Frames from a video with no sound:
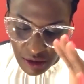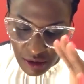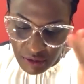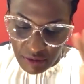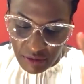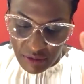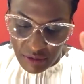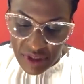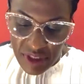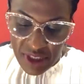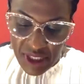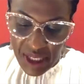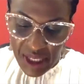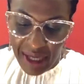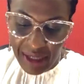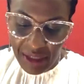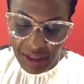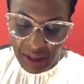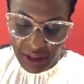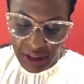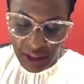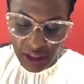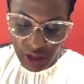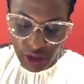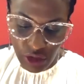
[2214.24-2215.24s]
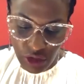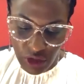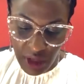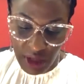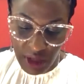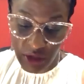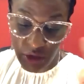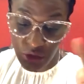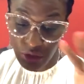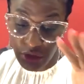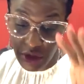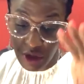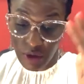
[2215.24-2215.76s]
slightly,
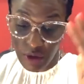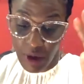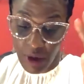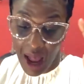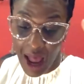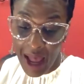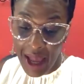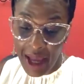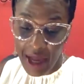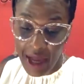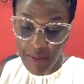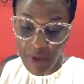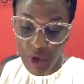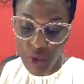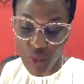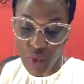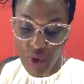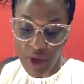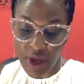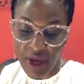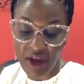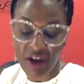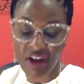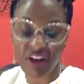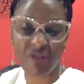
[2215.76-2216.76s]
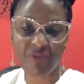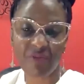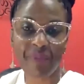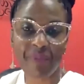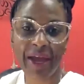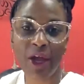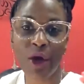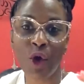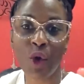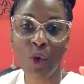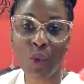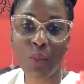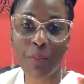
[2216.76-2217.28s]
you know, I am aware of my
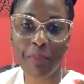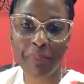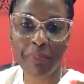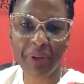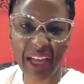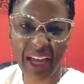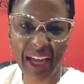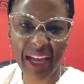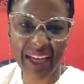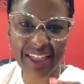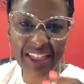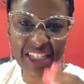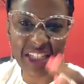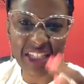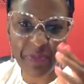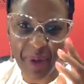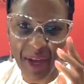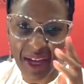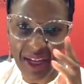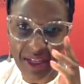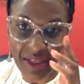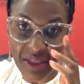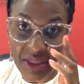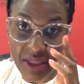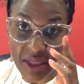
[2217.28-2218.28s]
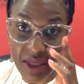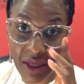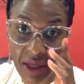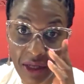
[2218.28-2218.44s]
own blind spots.